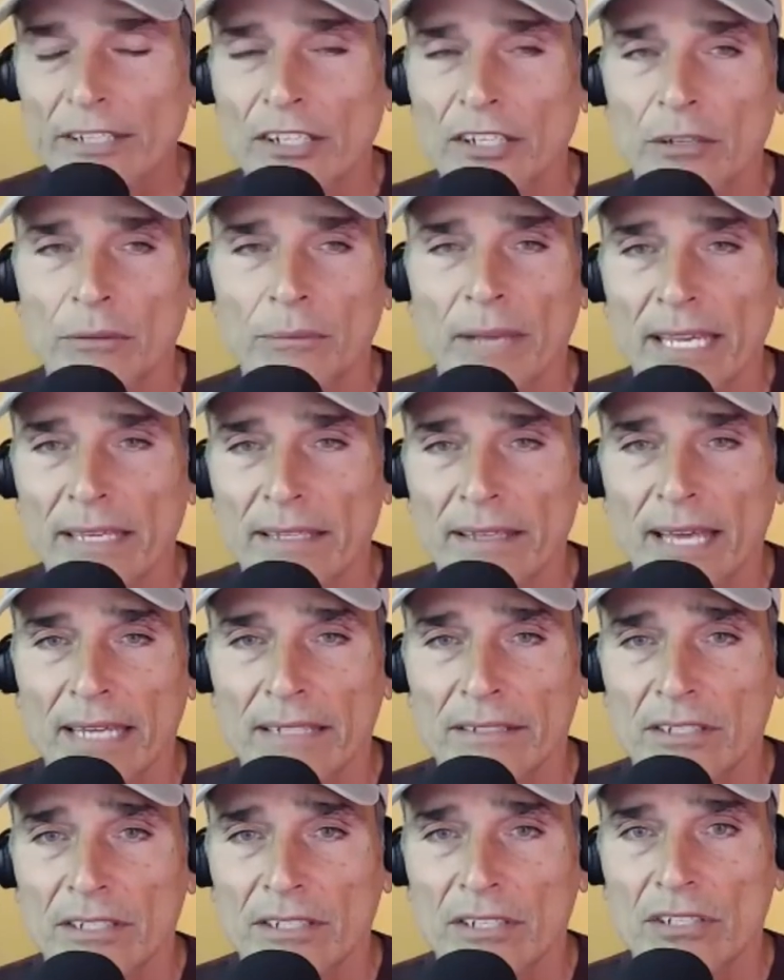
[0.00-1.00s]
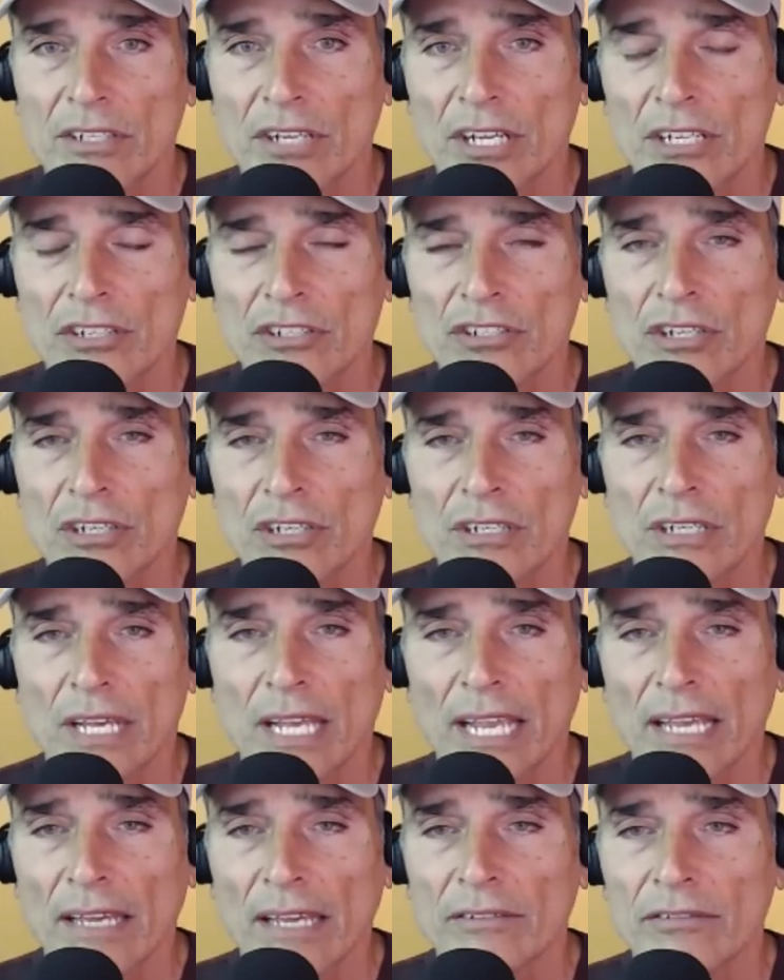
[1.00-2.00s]
do you make that distinction?
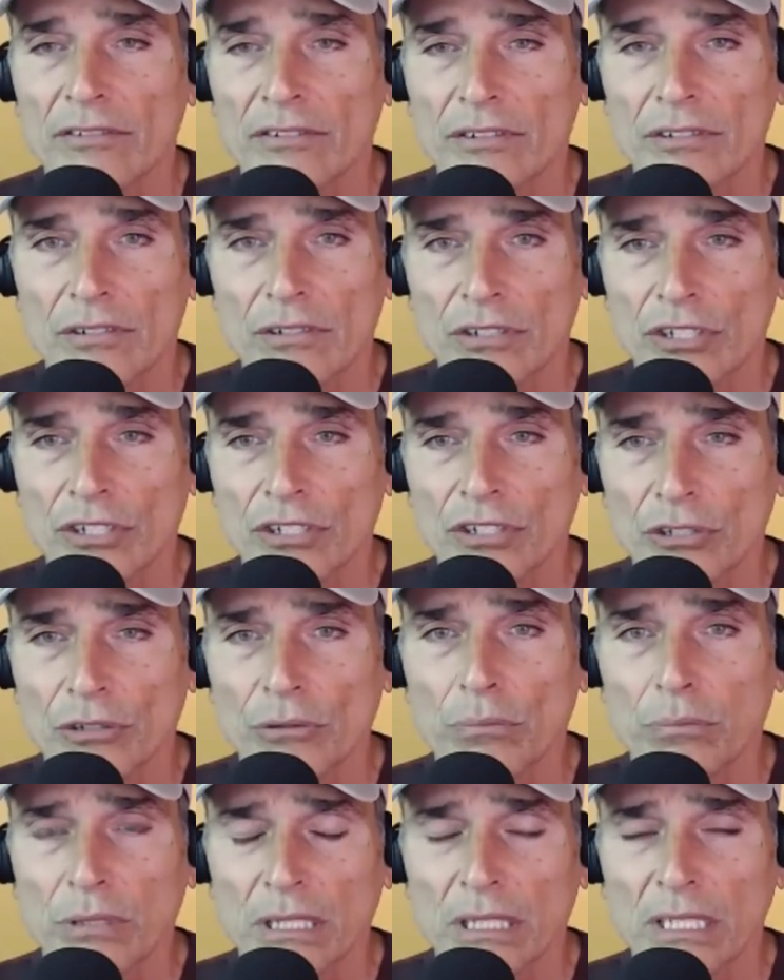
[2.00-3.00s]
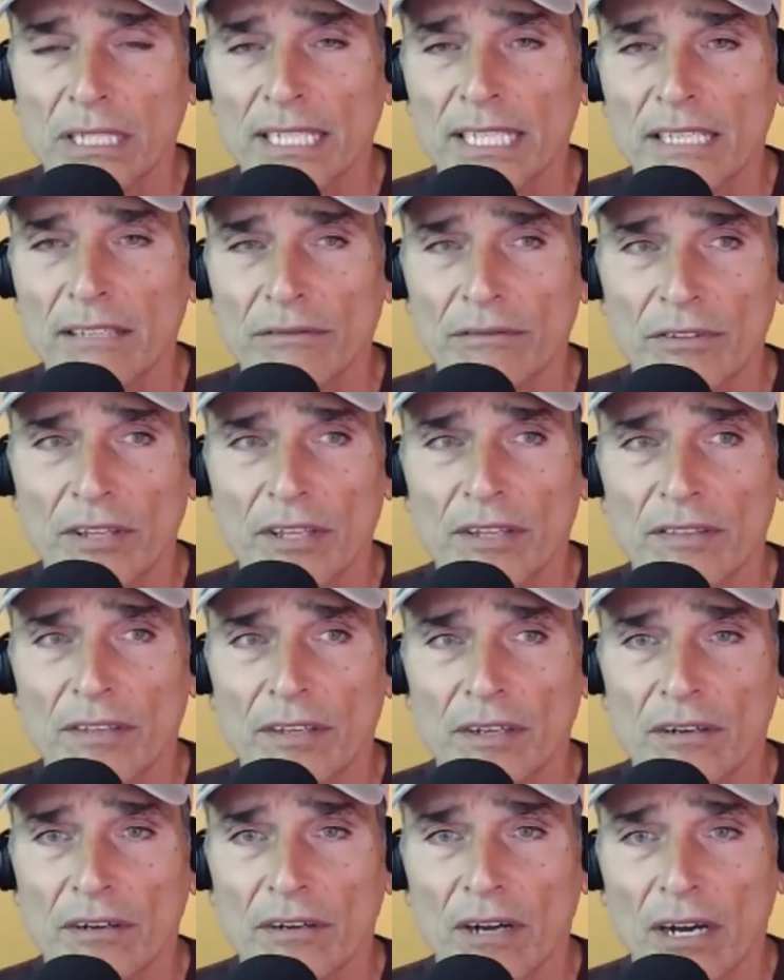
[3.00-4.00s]
And do you believe that
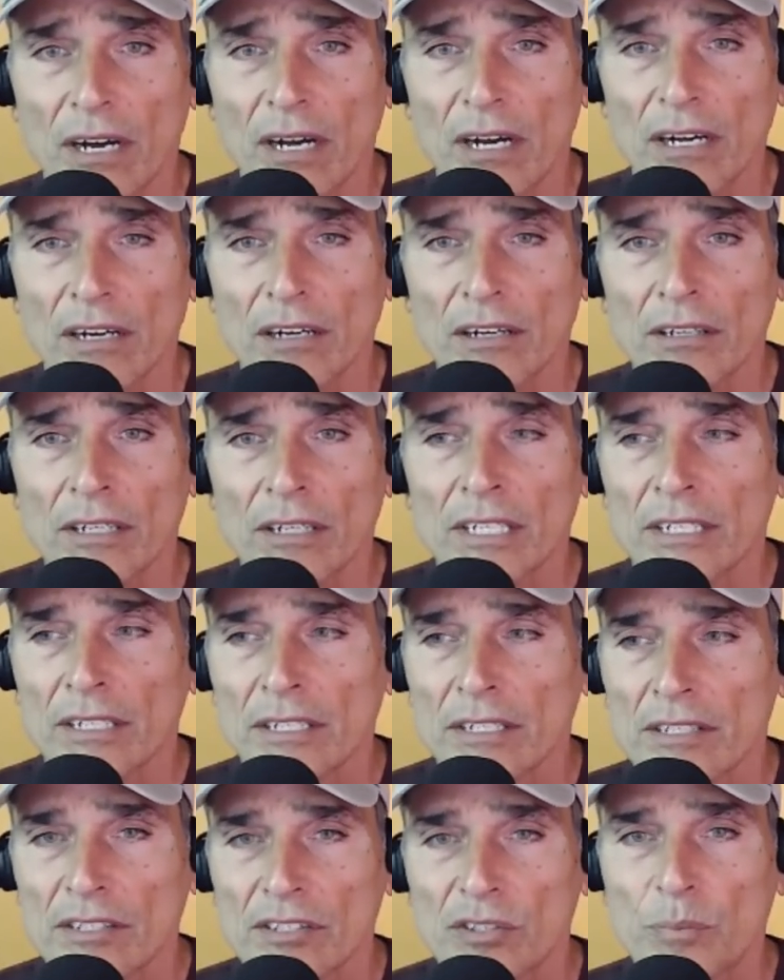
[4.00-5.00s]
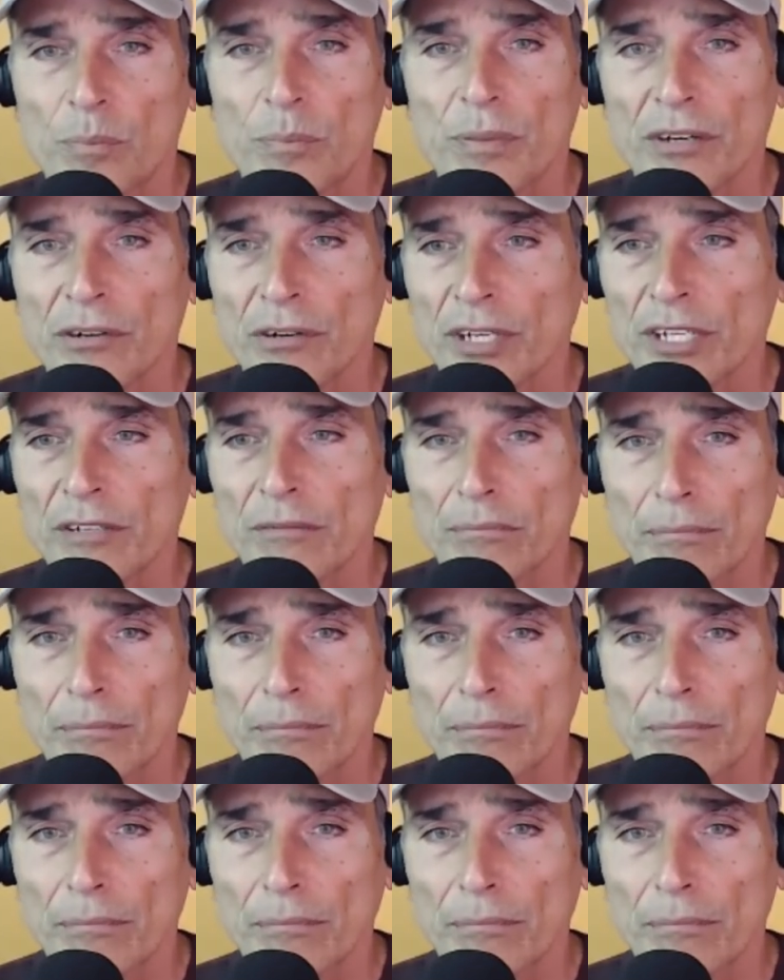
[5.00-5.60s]
there are spirit